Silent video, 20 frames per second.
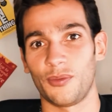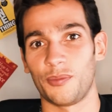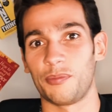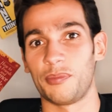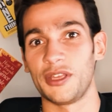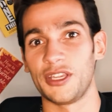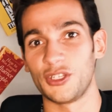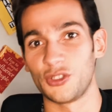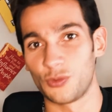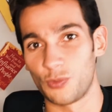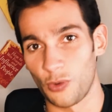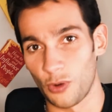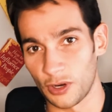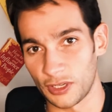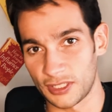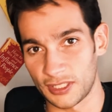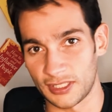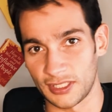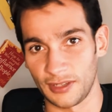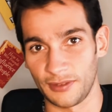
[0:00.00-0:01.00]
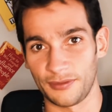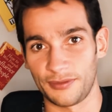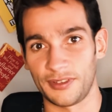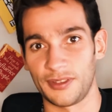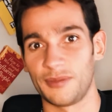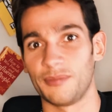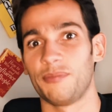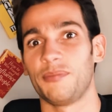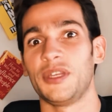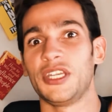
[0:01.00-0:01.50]
binge watch
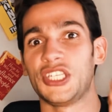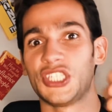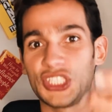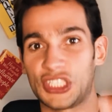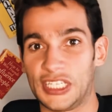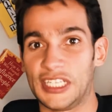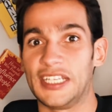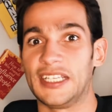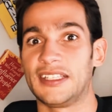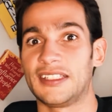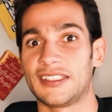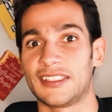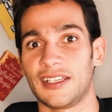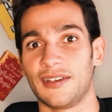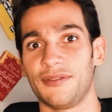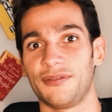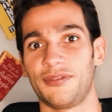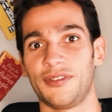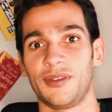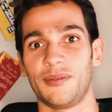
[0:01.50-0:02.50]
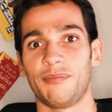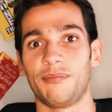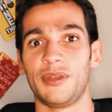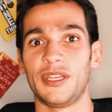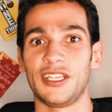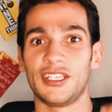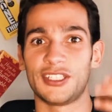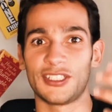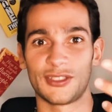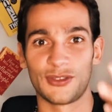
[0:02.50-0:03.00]
something, binge eat something,
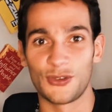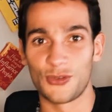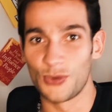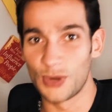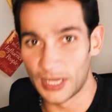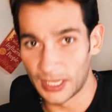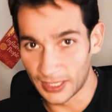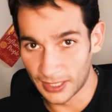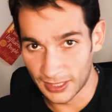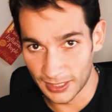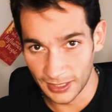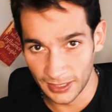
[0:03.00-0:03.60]
binge drink